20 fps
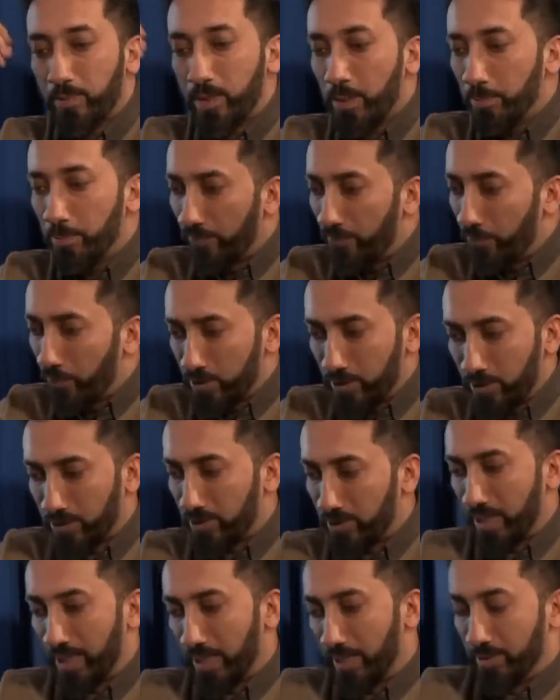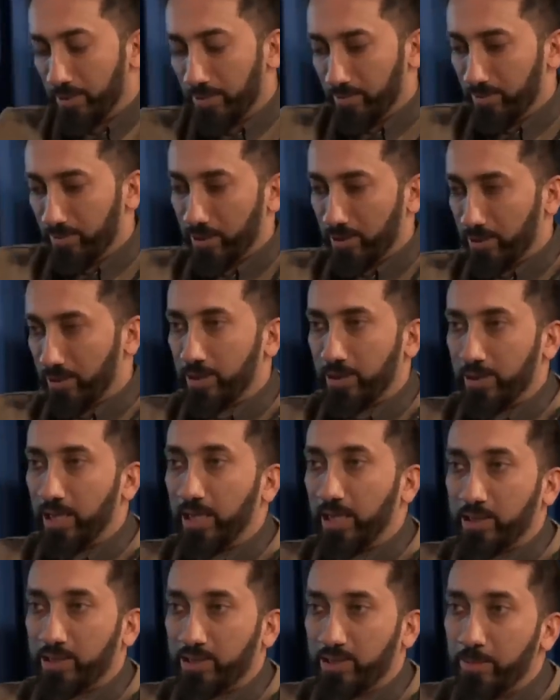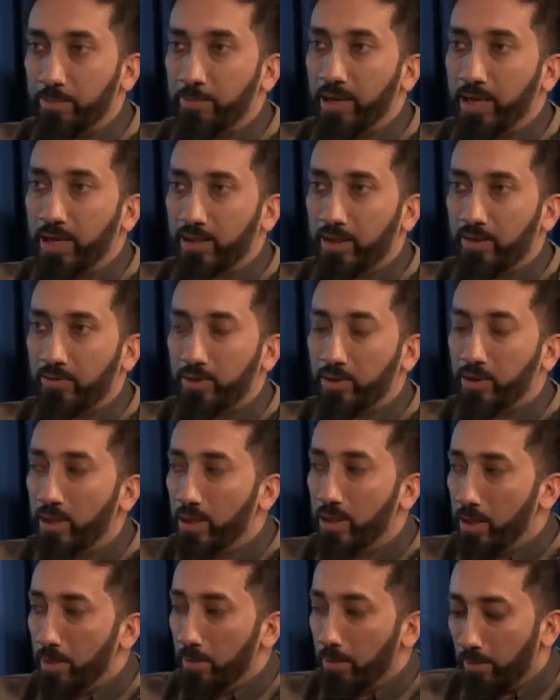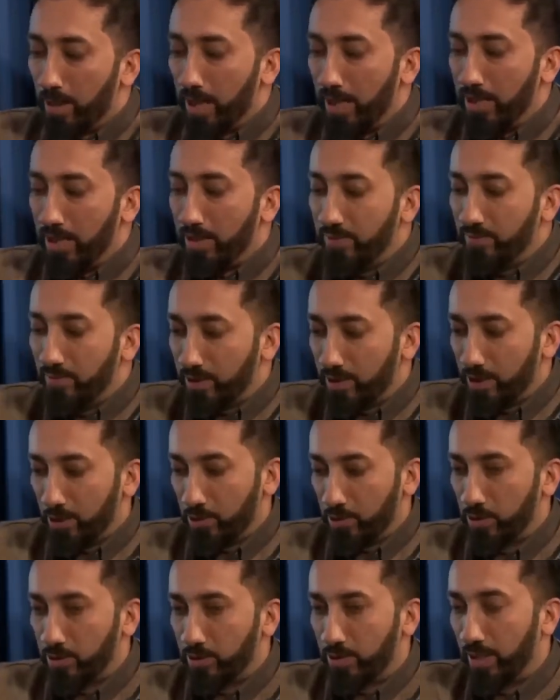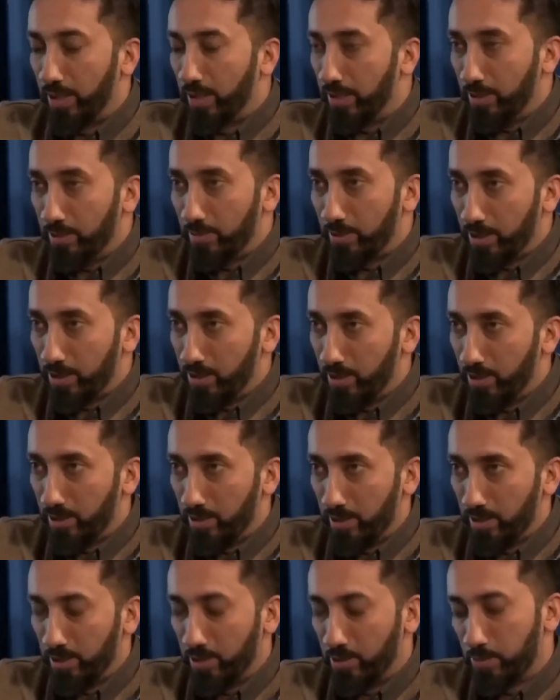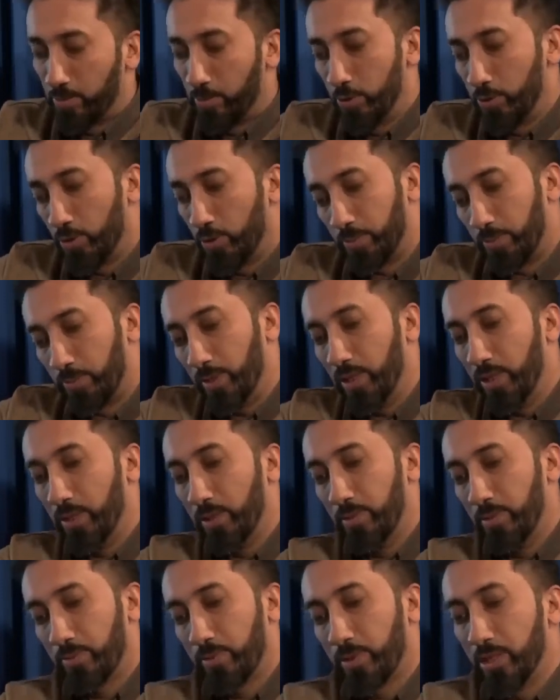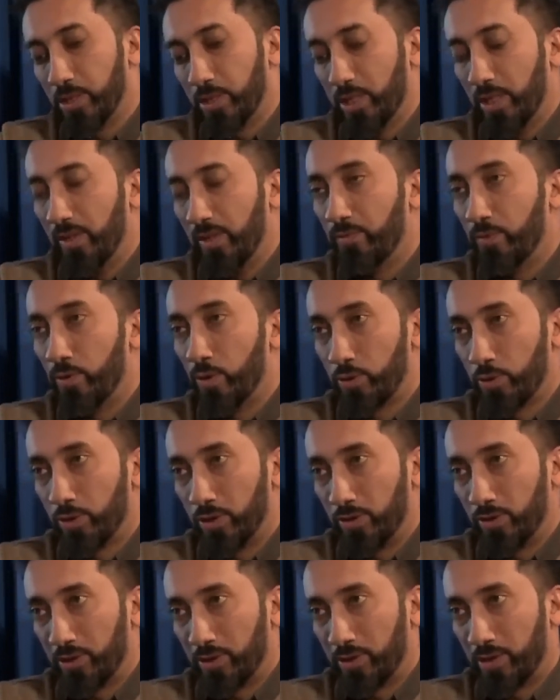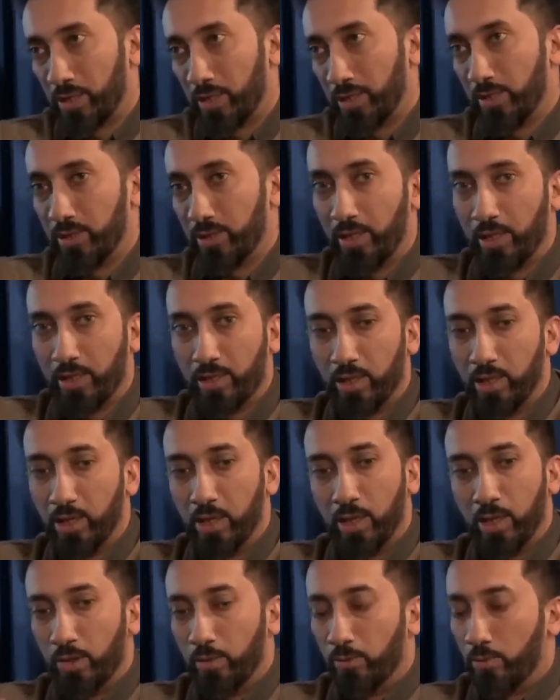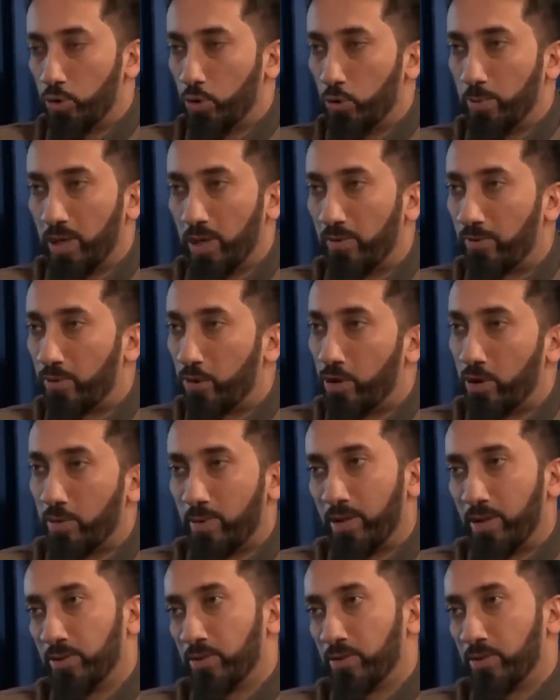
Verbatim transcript: but for just at a just to take a step back level, my invitation to anybody is put your preconceived notions aside. Take what you may have heard about